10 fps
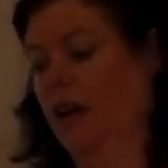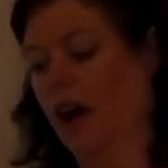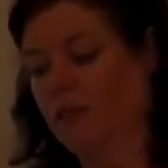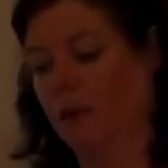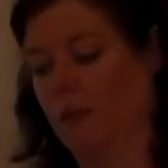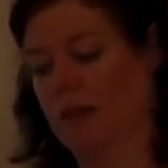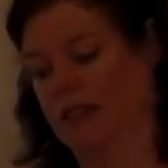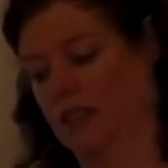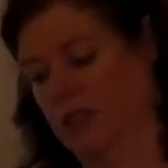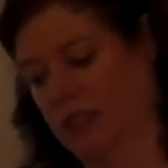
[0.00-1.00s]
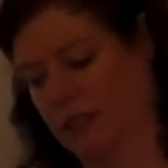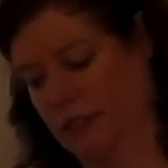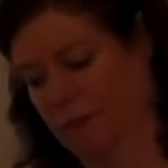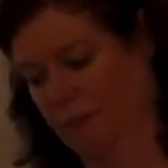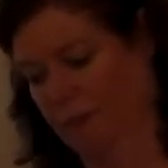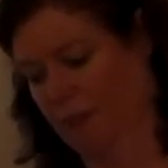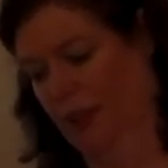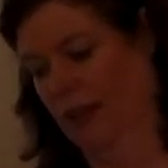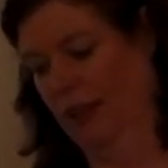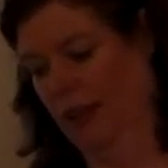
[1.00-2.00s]
Nonverbal messages
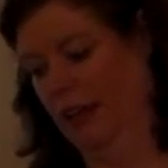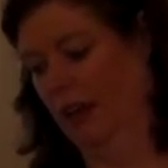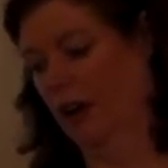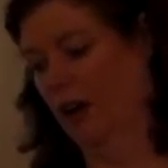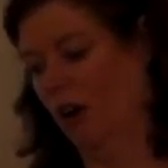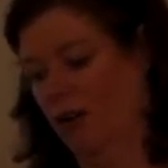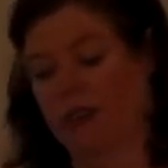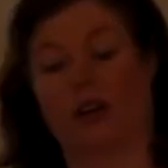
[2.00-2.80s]
are